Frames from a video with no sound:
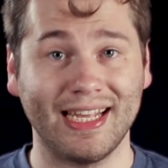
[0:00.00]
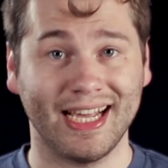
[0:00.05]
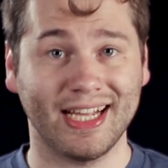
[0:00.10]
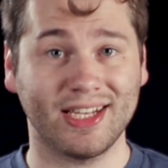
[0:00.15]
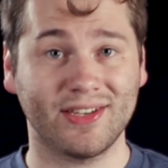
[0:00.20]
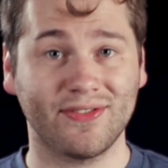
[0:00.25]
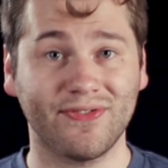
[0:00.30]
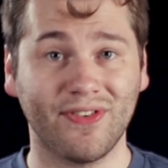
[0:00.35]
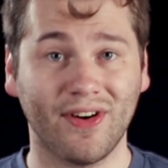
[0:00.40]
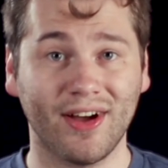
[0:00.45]

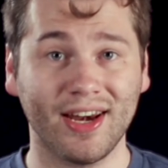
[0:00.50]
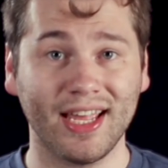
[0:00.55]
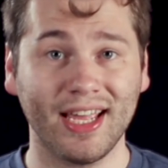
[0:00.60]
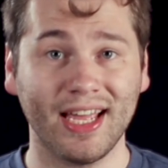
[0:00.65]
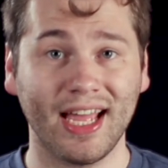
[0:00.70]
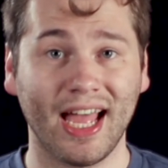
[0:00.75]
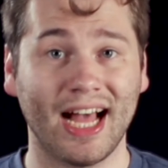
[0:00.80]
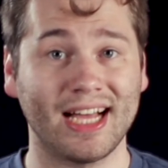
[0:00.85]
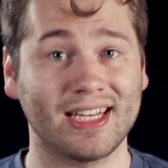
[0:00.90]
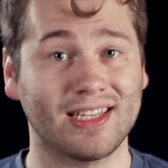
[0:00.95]
It's funny,
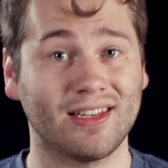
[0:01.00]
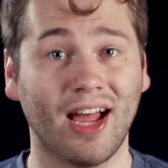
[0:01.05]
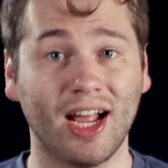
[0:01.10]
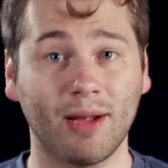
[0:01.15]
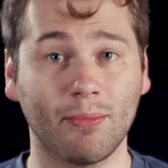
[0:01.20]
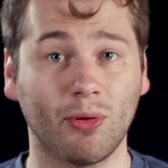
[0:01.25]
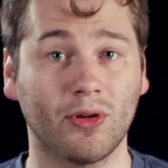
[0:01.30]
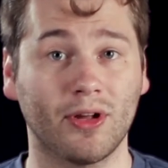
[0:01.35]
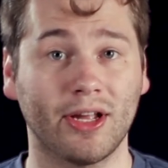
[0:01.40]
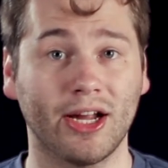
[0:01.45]
it has
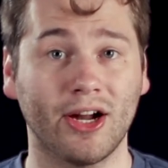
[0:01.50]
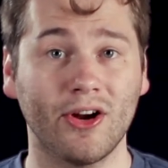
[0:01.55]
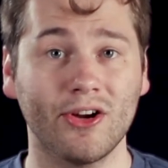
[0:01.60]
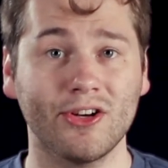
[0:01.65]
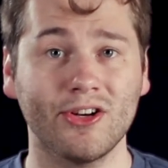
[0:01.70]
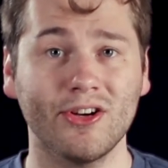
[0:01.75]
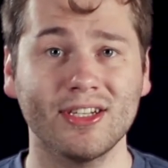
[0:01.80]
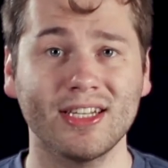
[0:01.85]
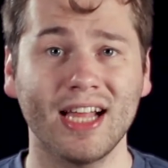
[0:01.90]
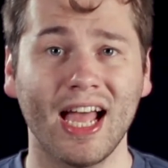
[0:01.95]
likable
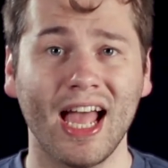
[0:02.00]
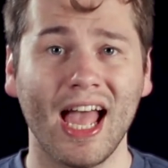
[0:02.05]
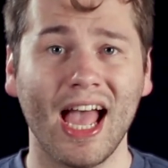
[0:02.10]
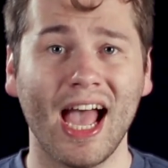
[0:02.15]
characters,